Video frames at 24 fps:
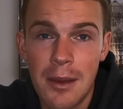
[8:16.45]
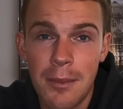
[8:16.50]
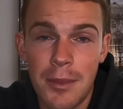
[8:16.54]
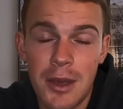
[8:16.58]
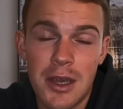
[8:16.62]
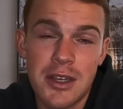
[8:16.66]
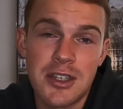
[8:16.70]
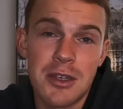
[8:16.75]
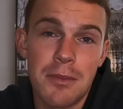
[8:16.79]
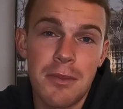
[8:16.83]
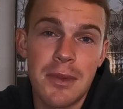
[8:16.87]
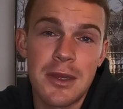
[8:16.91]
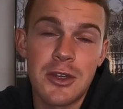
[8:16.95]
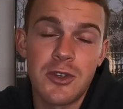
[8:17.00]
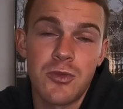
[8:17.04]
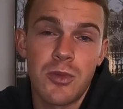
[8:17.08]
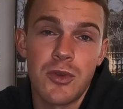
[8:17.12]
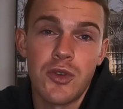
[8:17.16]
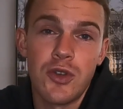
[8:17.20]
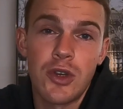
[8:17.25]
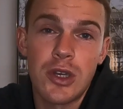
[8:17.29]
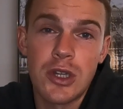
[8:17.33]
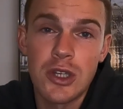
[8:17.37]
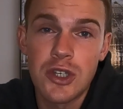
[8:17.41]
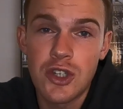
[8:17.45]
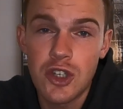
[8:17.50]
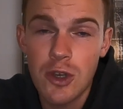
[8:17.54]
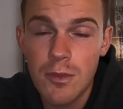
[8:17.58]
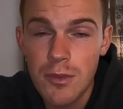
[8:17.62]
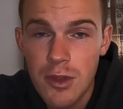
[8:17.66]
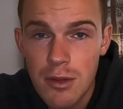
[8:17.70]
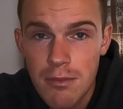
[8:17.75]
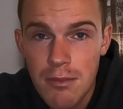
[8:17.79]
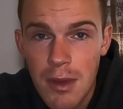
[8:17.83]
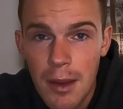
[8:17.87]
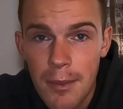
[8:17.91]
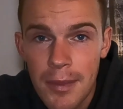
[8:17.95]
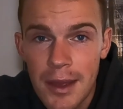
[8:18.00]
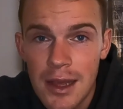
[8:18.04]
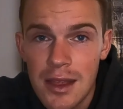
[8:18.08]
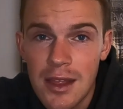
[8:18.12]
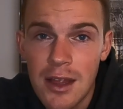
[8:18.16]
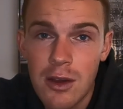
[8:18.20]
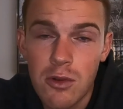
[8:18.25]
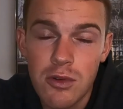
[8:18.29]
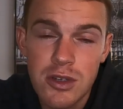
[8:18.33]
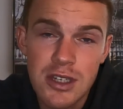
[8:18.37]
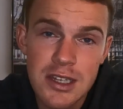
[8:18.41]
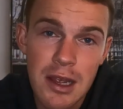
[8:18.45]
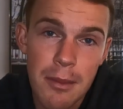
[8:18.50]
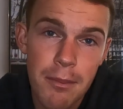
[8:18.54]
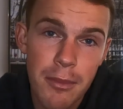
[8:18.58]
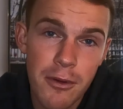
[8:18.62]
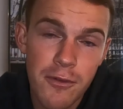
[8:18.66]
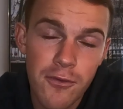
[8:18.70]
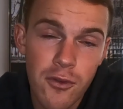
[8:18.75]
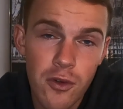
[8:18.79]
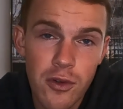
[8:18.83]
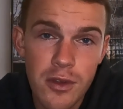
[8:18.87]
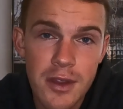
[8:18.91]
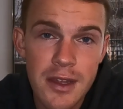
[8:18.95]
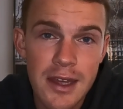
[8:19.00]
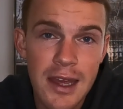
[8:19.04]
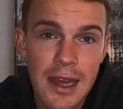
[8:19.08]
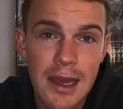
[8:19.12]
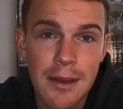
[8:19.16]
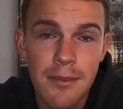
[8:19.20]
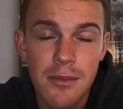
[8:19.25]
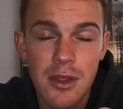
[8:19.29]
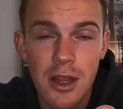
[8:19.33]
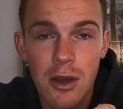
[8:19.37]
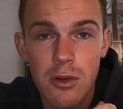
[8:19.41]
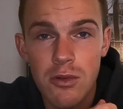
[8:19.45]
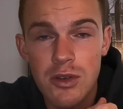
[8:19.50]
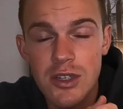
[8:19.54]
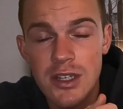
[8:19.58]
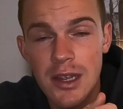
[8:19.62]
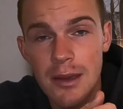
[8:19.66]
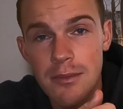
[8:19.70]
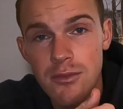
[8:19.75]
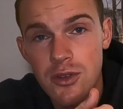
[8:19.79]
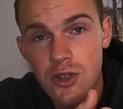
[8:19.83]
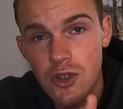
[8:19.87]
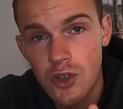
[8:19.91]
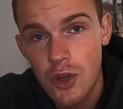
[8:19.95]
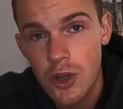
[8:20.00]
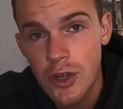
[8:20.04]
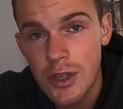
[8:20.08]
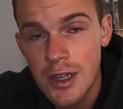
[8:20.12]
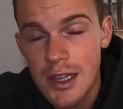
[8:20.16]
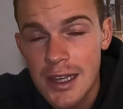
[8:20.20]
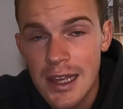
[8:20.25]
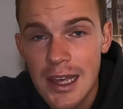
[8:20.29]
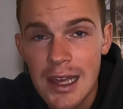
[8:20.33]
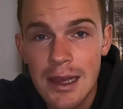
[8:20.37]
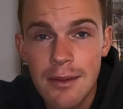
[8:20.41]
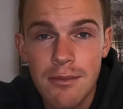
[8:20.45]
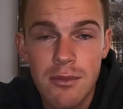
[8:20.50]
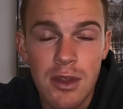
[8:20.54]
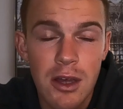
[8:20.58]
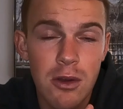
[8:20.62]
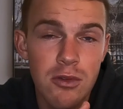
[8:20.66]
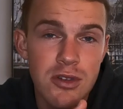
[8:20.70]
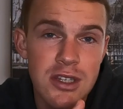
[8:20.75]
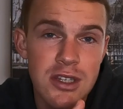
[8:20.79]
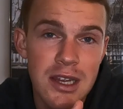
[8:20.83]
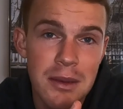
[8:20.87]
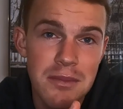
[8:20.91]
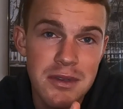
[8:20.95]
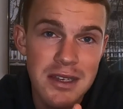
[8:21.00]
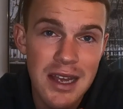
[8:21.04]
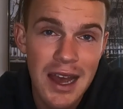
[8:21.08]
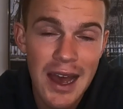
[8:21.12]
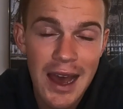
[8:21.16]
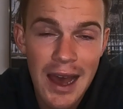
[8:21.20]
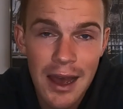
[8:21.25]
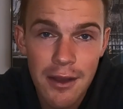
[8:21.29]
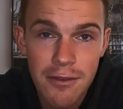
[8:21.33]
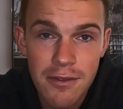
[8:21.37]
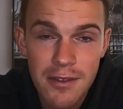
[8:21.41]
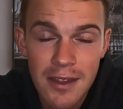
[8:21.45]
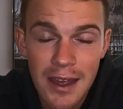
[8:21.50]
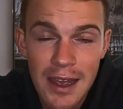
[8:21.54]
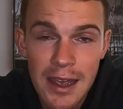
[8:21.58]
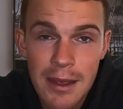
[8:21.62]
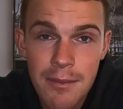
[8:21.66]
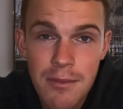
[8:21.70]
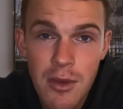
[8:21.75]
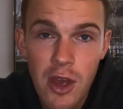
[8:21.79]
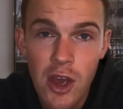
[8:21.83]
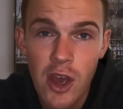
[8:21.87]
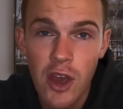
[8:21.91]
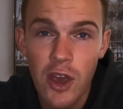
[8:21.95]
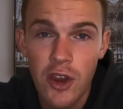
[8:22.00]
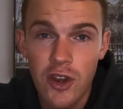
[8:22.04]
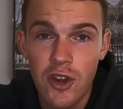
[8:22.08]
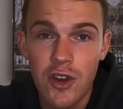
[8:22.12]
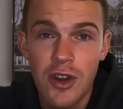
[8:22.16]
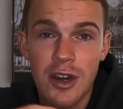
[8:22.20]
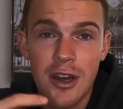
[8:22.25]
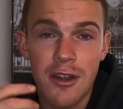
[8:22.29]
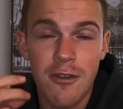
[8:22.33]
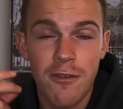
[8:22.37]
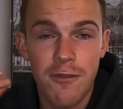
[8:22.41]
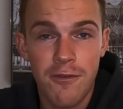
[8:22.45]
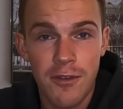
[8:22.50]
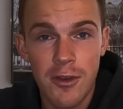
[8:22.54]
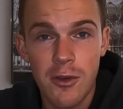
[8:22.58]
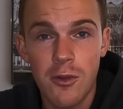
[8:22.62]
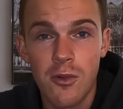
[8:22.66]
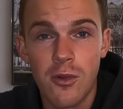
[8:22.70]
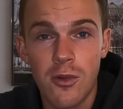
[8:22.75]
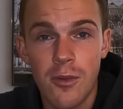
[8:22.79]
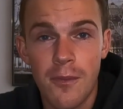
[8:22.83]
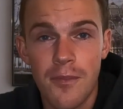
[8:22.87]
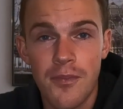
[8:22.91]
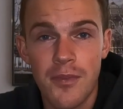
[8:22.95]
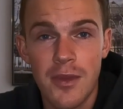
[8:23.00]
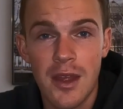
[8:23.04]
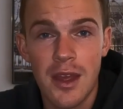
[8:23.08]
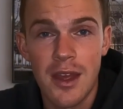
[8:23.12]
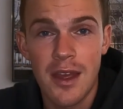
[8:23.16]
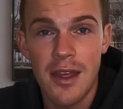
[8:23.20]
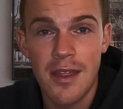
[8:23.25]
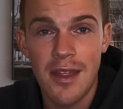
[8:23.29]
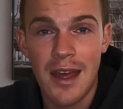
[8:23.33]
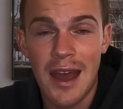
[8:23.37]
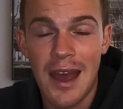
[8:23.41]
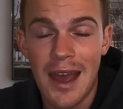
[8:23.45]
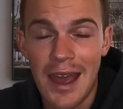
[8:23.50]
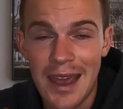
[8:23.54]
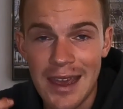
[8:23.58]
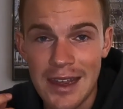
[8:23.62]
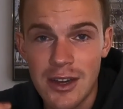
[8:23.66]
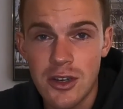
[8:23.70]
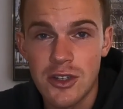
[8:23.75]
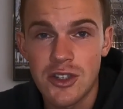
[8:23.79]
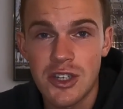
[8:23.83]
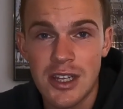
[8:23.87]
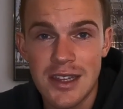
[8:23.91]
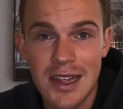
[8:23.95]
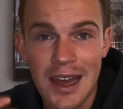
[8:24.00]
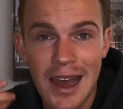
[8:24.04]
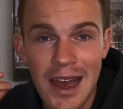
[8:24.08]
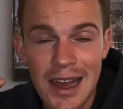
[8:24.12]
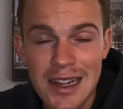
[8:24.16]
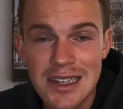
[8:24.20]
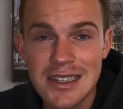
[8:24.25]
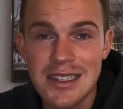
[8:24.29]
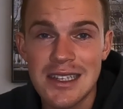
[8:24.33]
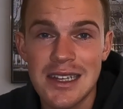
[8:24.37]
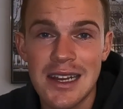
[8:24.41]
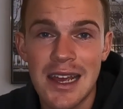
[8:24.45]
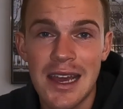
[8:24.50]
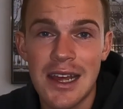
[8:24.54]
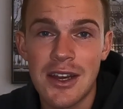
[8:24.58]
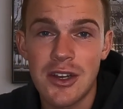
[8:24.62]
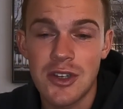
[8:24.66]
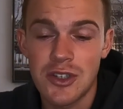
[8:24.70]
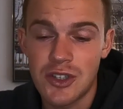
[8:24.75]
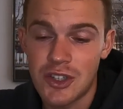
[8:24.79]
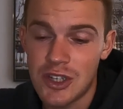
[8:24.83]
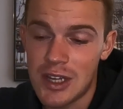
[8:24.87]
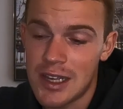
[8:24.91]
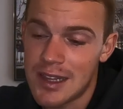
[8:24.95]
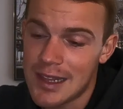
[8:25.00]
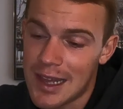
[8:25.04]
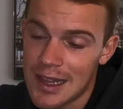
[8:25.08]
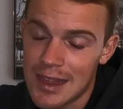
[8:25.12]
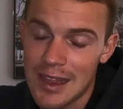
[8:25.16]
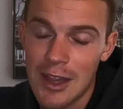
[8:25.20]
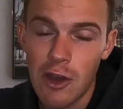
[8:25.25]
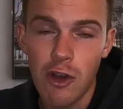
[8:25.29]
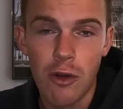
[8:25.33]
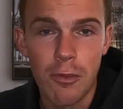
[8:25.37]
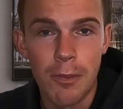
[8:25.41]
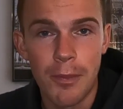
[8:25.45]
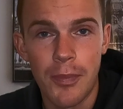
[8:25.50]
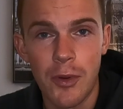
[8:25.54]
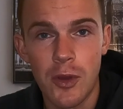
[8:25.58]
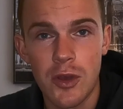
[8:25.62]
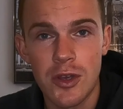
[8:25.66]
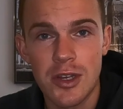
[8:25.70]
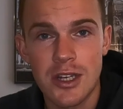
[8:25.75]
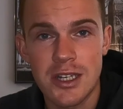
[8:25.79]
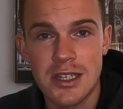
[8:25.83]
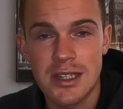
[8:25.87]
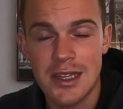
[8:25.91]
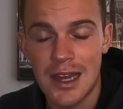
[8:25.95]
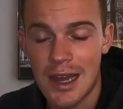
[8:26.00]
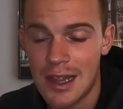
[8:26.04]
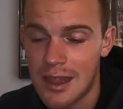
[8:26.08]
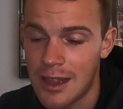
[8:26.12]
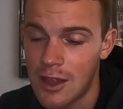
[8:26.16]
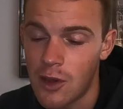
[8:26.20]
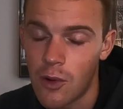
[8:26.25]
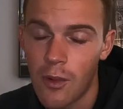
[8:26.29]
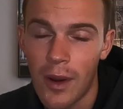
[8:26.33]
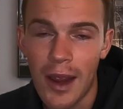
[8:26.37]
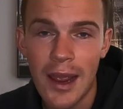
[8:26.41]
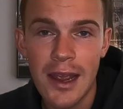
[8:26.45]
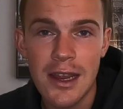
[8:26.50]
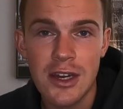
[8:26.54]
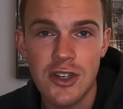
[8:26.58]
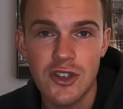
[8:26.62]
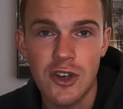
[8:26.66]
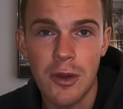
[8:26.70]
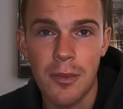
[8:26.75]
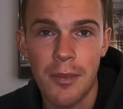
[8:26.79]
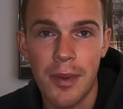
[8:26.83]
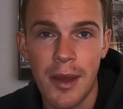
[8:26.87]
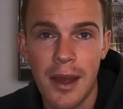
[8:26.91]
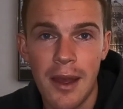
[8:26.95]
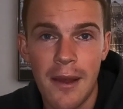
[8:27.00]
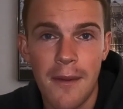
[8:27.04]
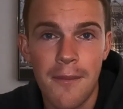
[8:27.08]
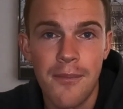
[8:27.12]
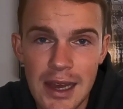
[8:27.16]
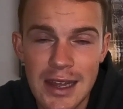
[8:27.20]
Because it means when you consume them, maybe a little sip before the game, little sips during the game, little sips at half time, you're going to feel that energy, that instant energy, that little boost, that little extra bit,